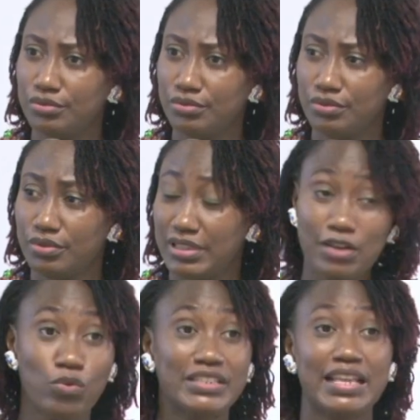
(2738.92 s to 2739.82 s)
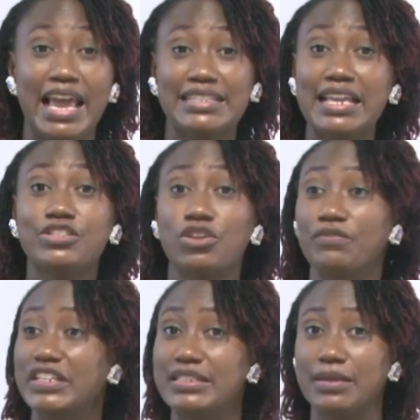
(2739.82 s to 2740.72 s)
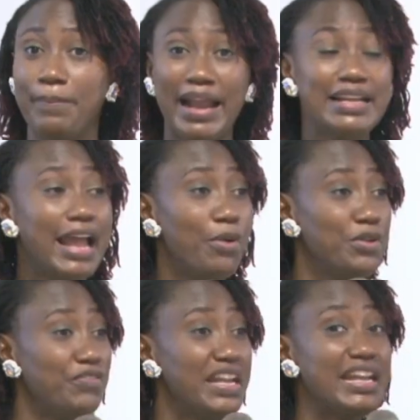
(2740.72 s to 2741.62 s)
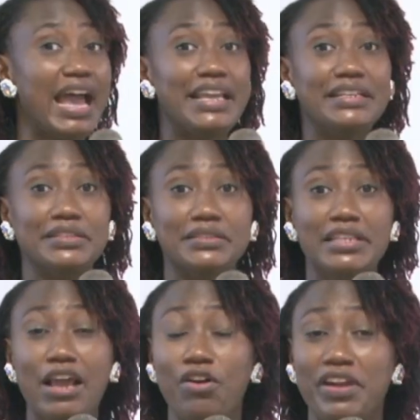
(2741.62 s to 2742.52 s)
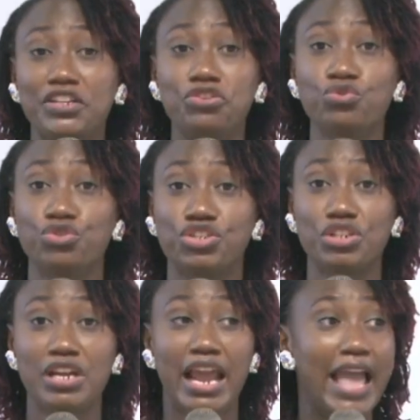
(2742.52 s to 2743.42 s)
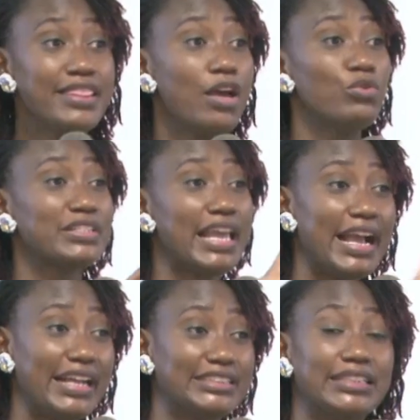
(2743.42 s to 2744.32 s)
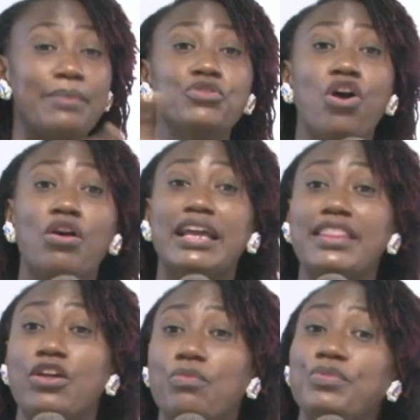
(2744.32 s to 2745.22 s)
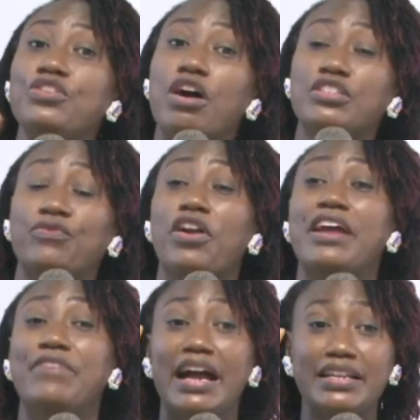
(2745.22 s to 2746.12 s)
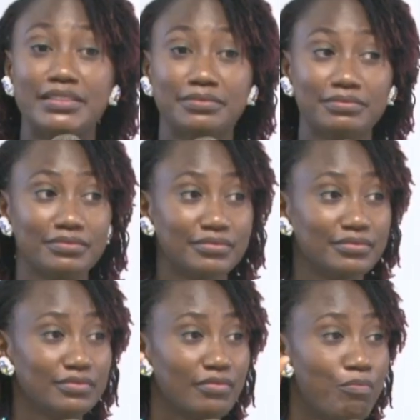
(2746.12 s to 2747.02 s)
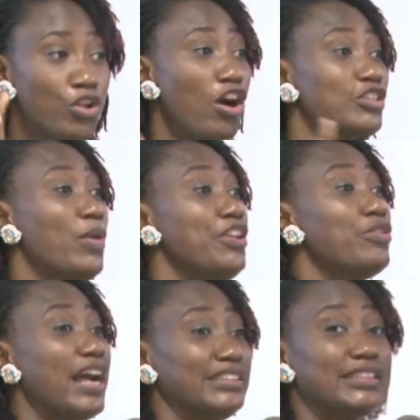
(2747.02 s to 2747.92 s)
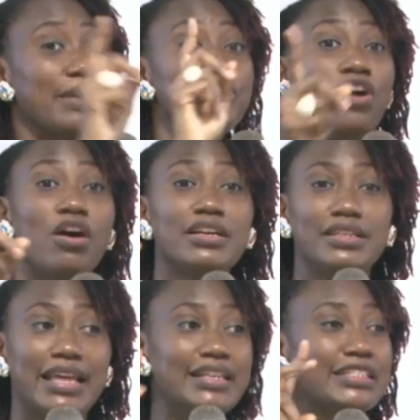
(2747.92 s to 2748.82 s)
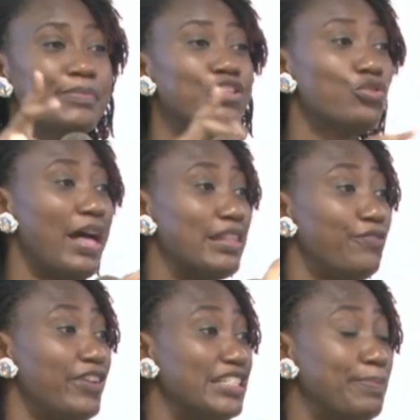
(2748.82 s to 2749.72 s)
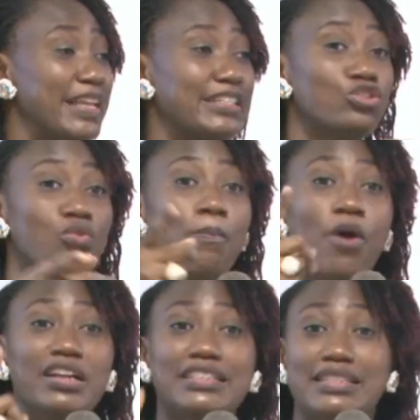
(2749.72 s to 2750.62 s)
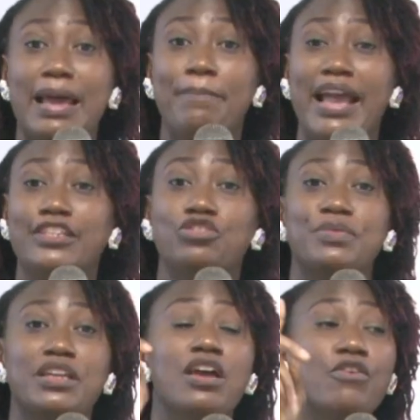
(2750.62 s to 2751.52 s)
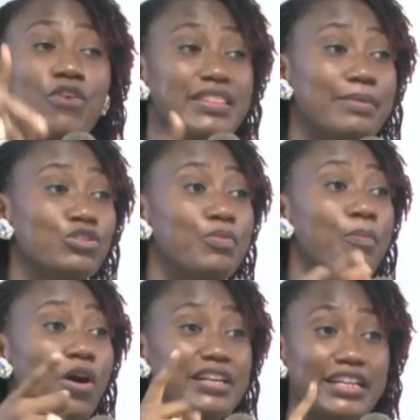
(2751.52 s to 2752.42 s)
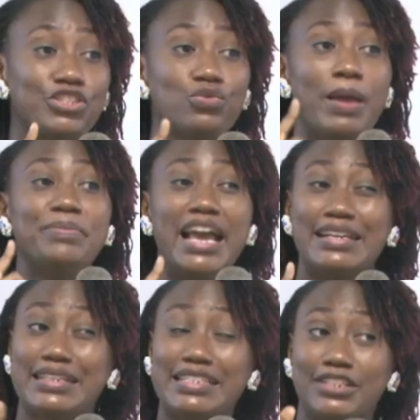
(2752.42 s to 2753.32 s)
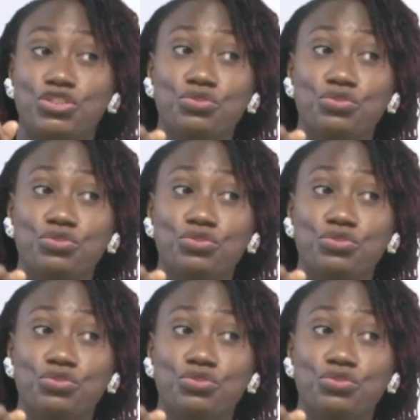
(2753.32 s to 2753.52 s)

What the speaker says: That was the essence of it. But now even 9, they already used. And they will say, catch them young and they'll be yours forever. Because when you catch them young, then it means you are the first person to bond them and to be for them to be bonded to and be addicted to.